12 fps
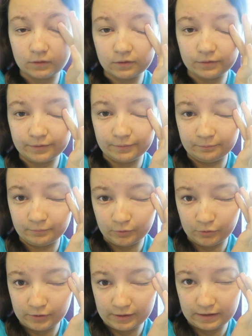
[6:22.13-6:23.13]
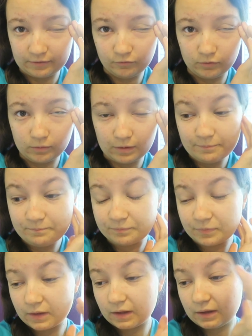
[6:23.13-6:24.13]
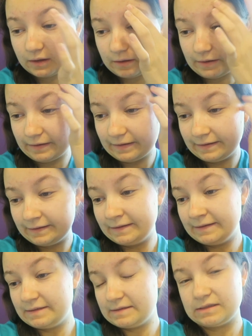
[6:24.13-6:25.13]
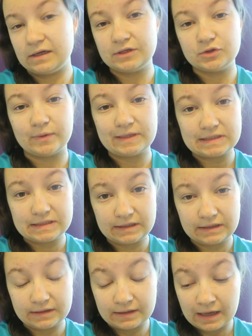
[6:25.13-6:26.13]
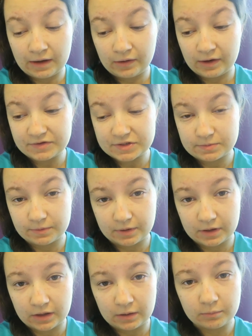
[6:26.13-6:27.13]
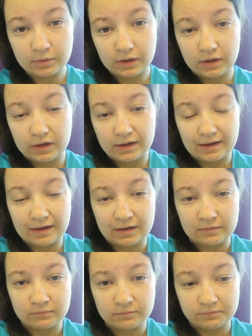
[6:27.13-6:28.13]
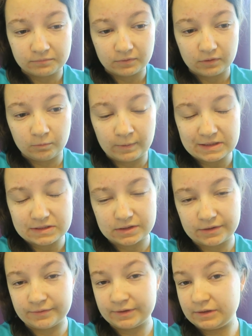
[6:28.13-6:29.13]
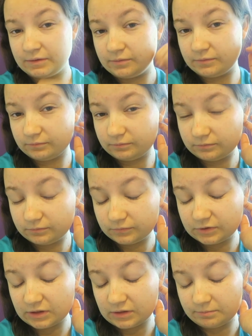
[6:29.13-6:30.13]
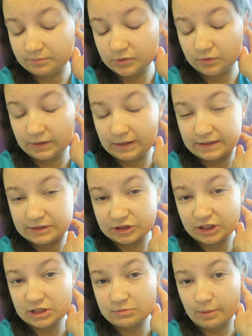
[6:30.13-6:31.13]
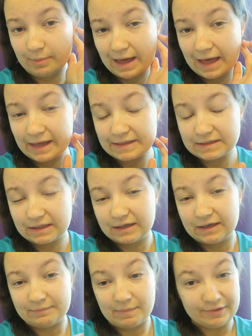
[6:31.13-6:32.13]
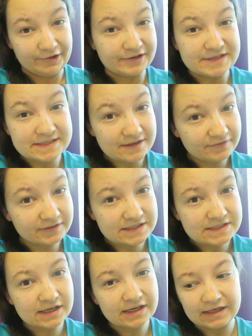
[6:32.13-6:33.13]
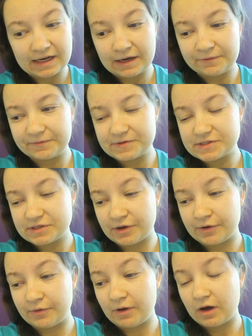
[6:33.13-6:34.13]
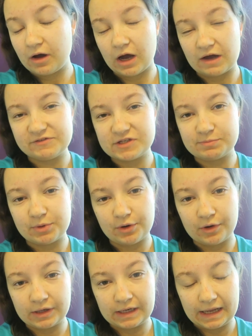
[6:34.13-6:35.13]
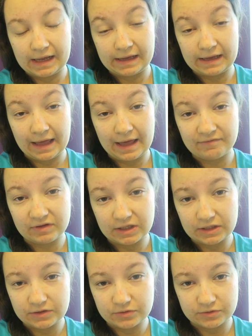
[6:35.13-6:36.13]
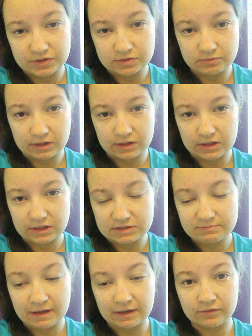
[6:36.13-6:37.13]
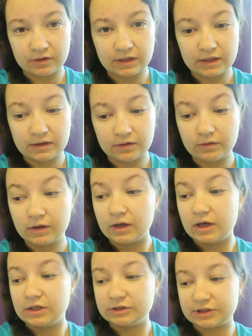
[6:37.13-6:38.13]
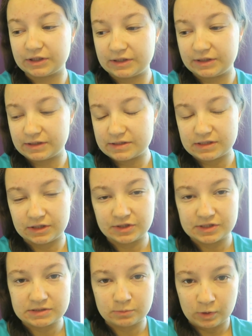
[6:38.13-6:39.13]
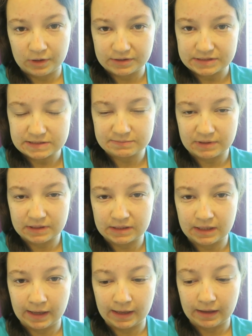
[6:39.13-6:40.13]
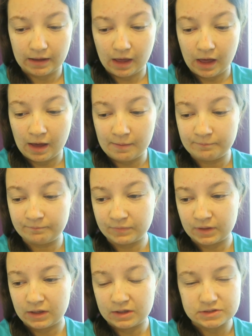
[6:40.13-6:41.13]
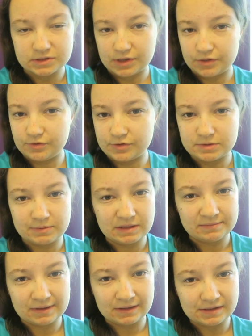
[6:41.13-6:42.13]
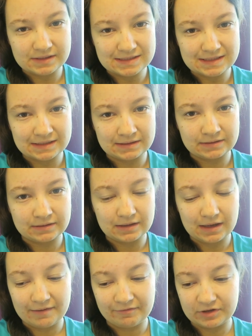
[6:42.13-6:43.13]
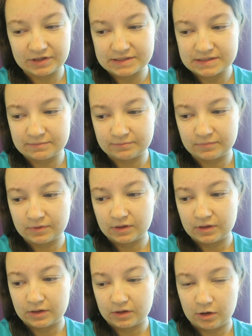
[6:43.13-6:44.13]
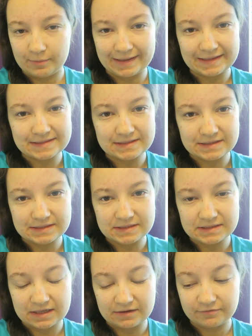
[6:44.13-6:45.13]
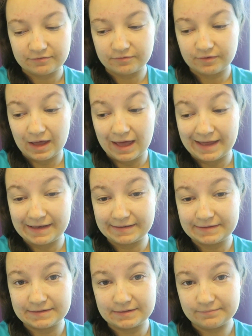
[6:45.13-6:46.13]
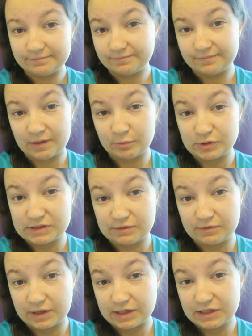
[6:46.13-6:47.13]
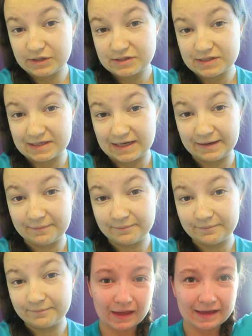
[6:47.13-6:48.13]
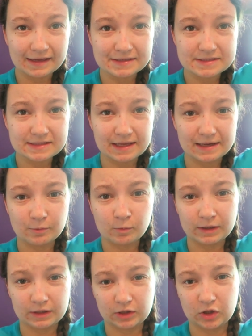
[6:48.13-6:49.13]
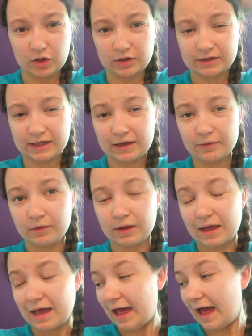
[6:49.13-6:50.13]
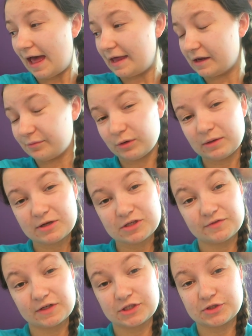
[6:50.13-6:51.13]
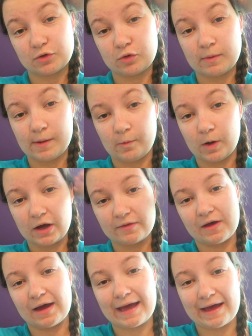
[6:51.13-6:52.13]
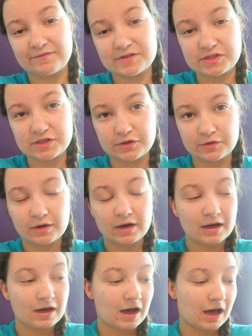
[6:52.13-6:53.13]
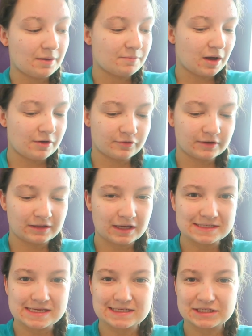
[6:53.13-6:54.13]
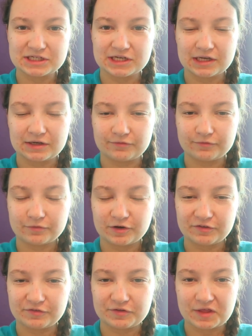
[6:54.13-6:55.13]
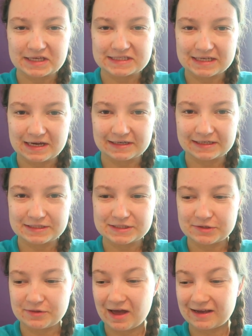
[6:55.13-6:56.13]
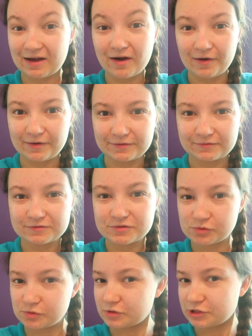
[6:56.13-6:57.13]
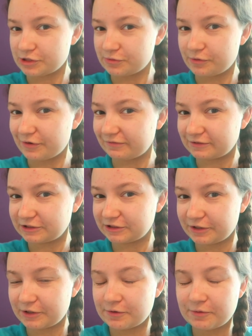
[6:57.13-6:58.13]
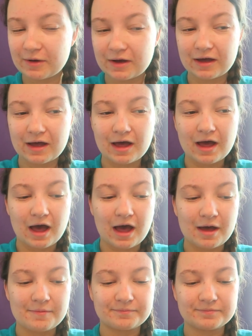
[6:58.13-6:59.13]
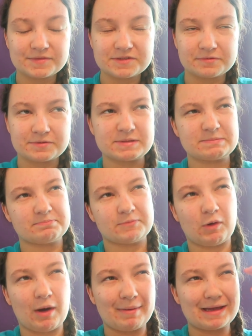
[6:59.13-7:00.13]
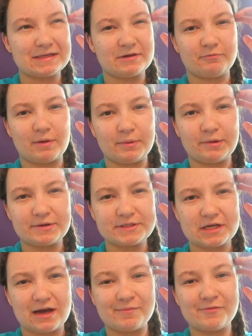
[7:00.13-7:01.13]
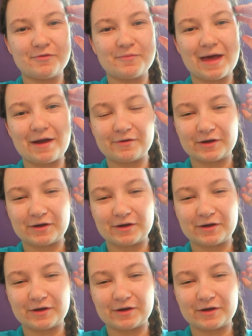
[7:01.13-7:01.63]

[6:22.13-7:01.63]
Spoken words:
Good morning, everyone. It is 9:20 now, and I just woken up, went to go in to the toilet and change my pad, and period is definitely started now. So I've just put on a heavy tortoise wing things pad right now. Just gonna start doing some work since Monday. Just go through some emails and have a look at some comments and stuff, and then we'll see what we're gonna do today. It's like 1 o'clock now, and I've pretty much finished all my work that I have to do. I've realised there's actually kind of quite a few things today I need to do that I can't talk to you or even show you. So it was quite a bad day for my period to come from that